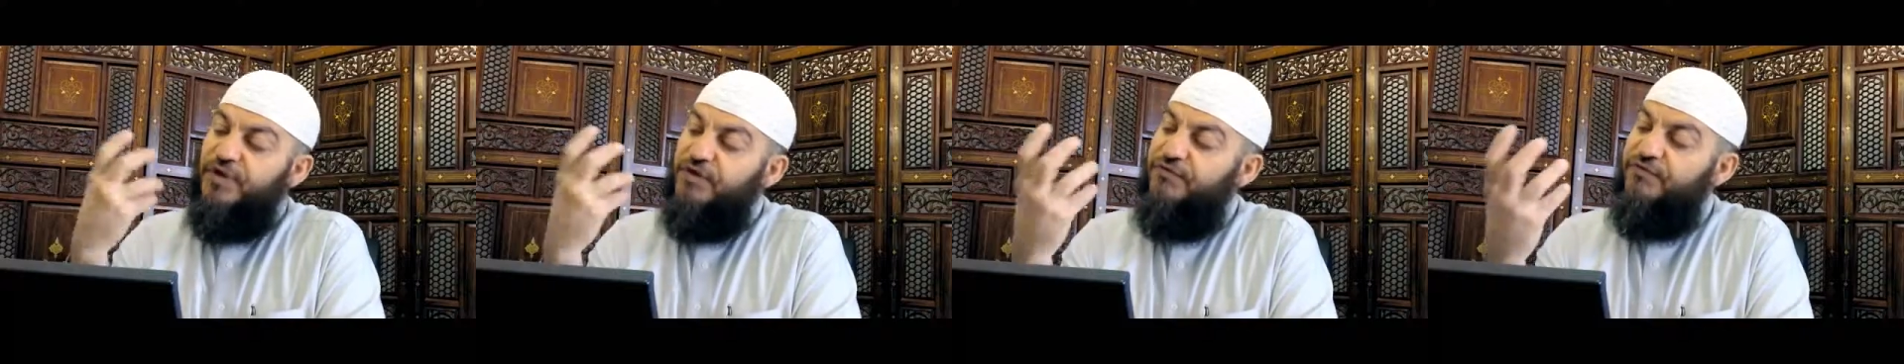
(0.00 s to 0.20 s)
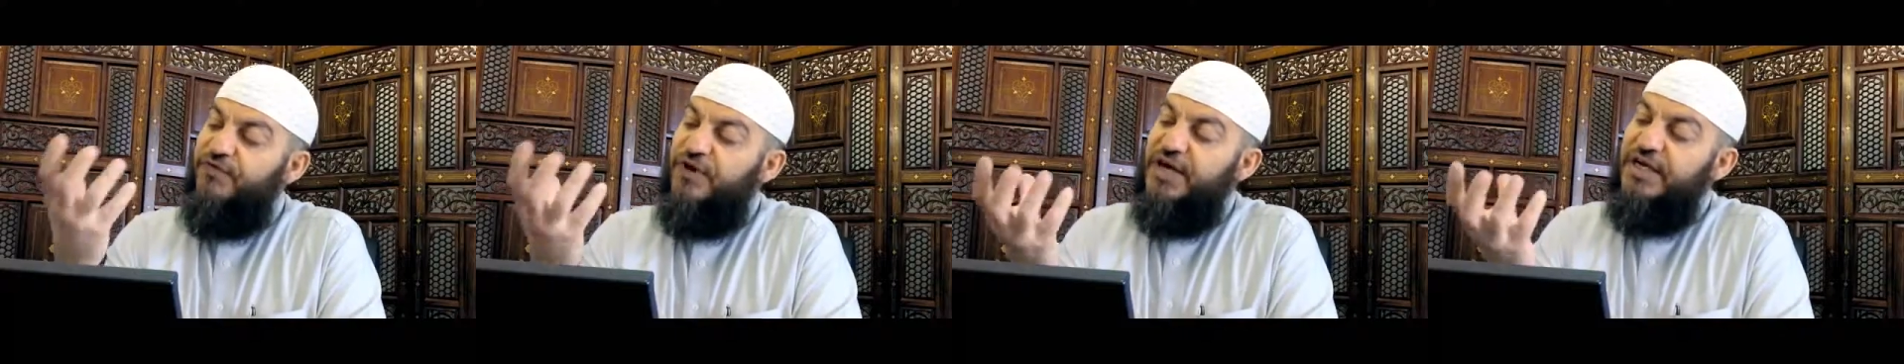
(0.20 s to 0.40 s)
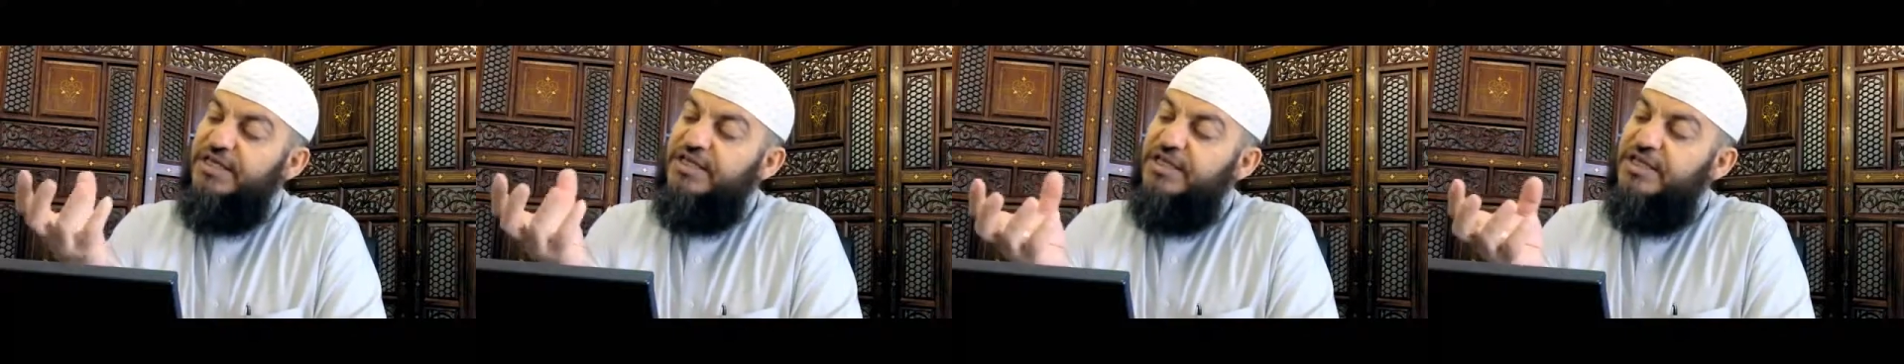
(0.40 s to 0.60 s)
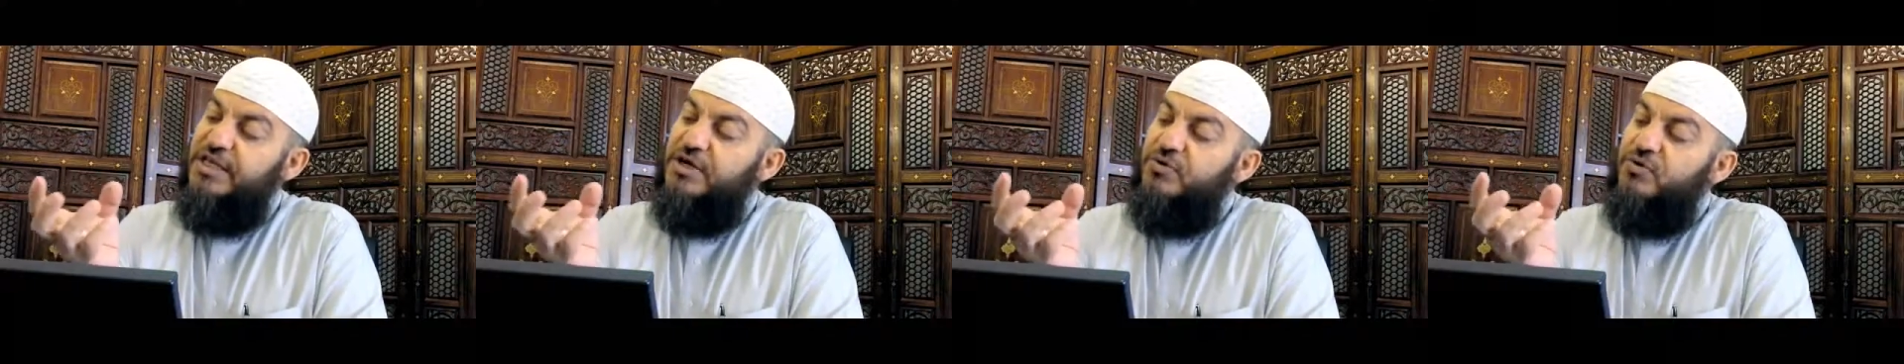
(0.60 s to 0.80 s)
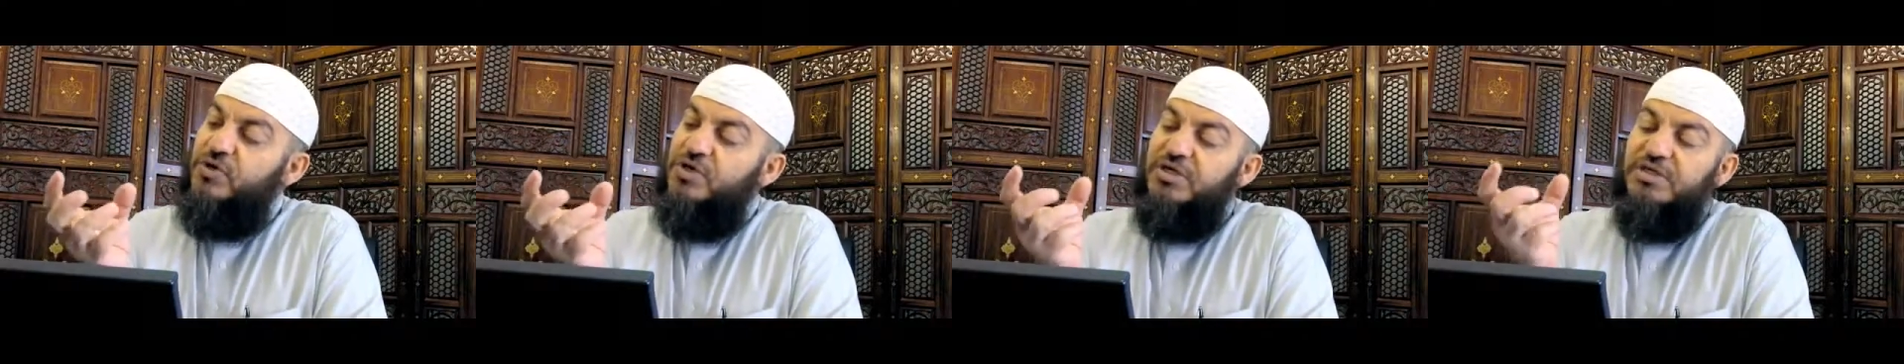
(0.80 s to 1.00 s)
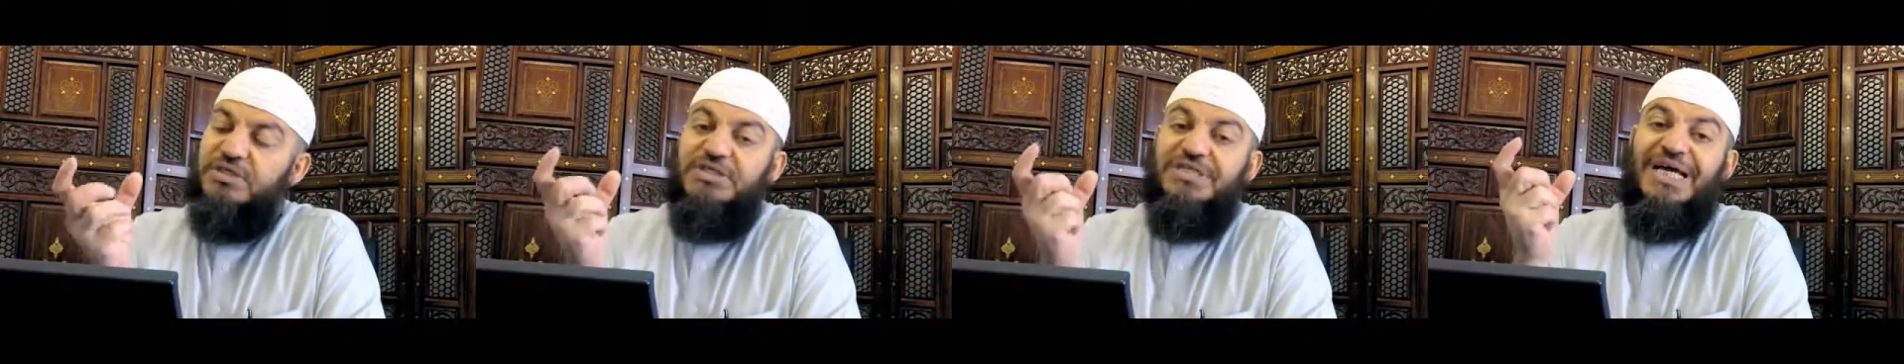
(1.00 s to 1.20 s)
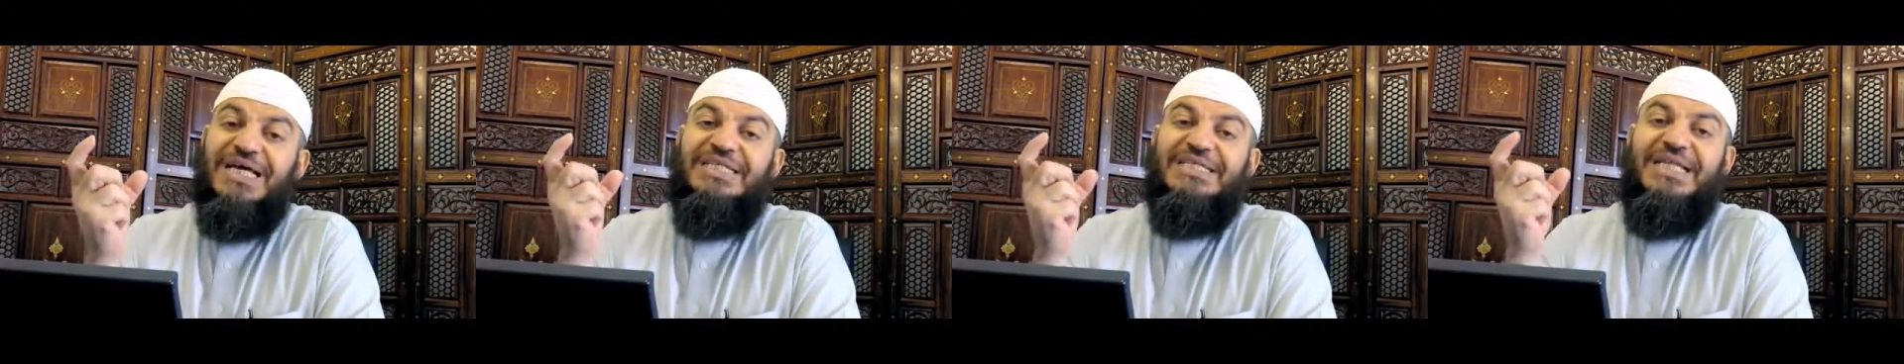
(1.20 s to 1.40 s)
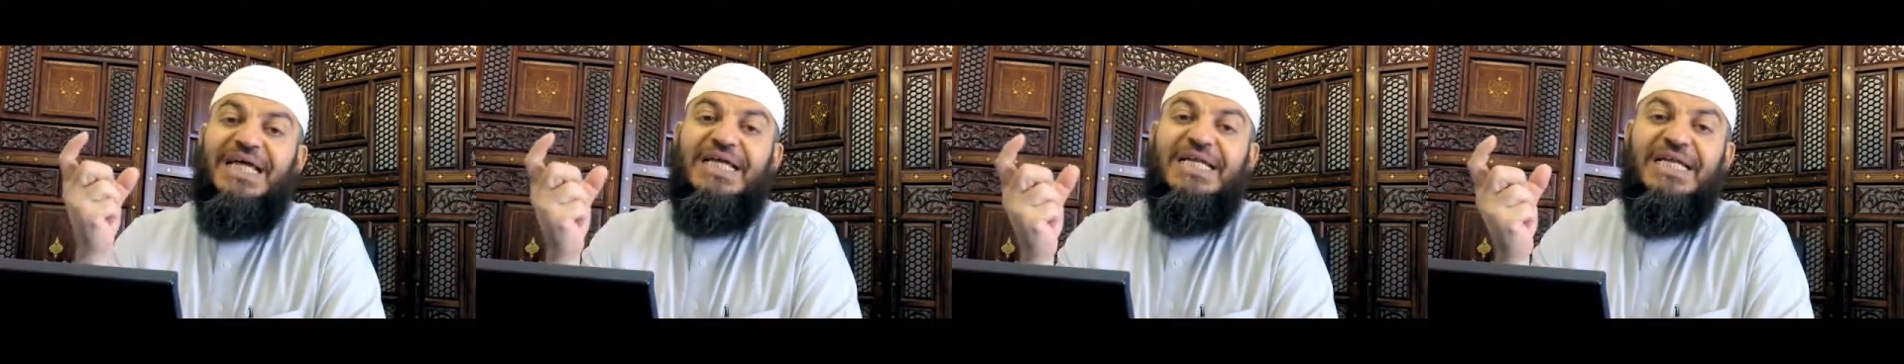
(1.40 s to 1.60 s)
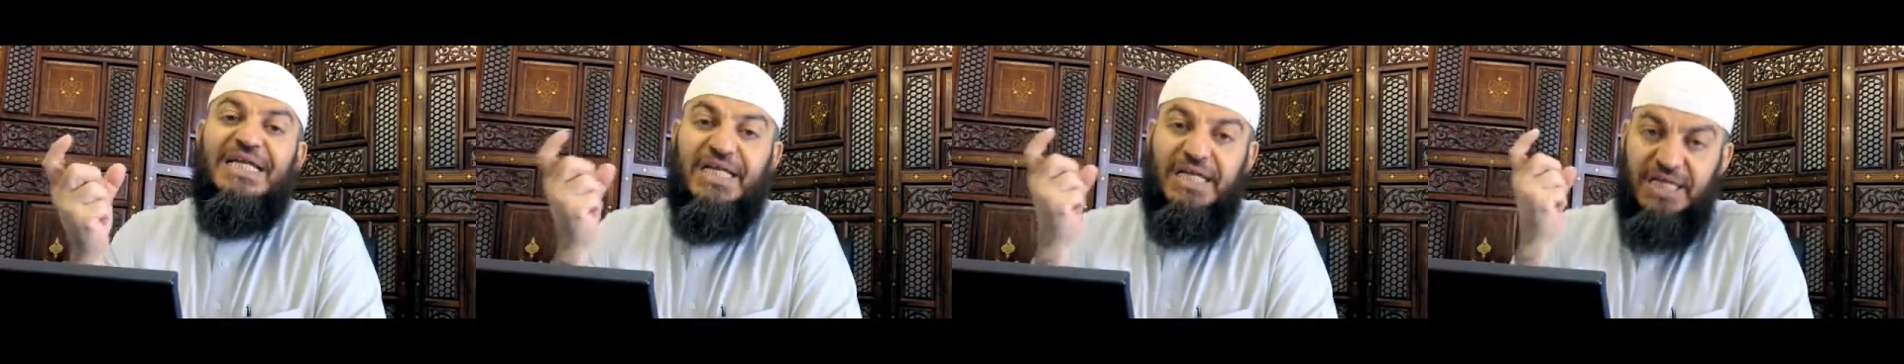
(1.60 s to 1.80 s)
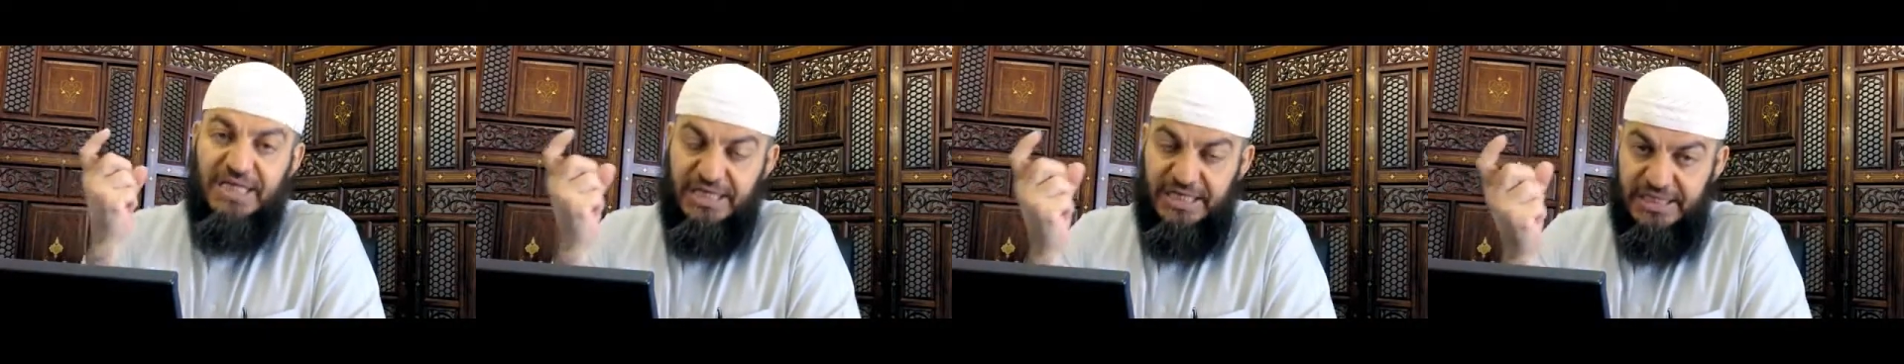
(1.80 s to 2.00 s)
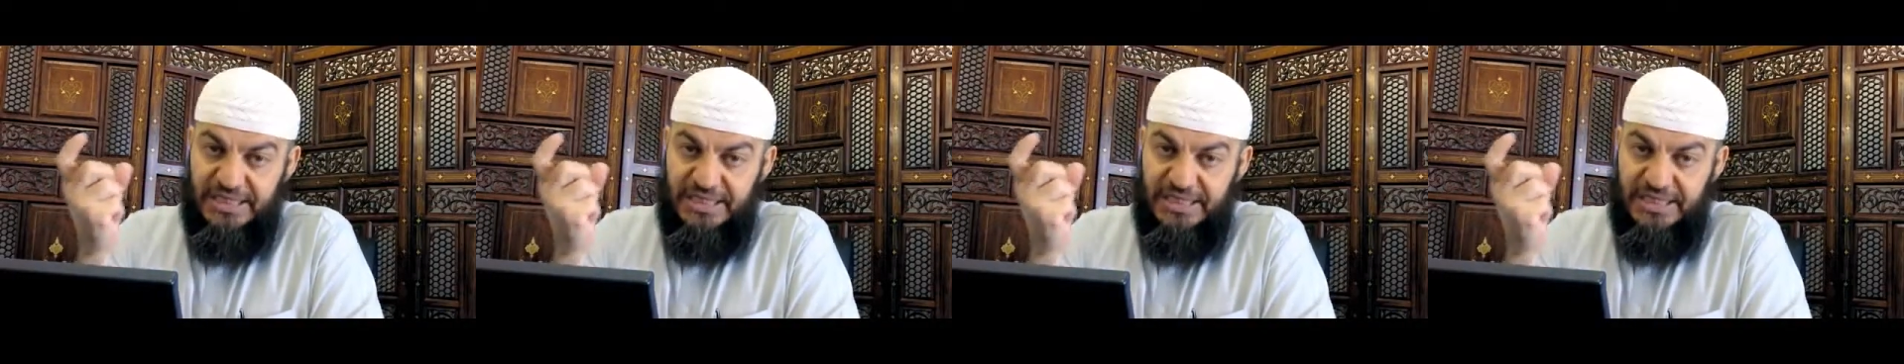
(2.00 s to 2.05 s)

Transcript: find the word dalil.